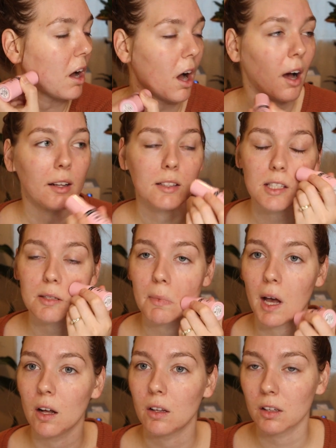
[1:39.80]
odd
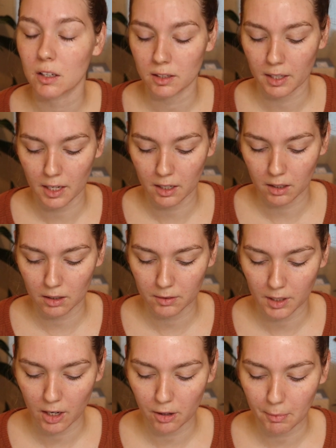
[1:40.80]
smell, like
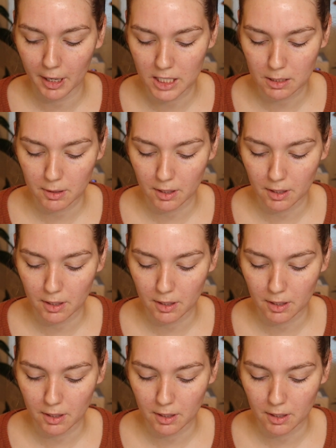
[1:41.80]
it reminds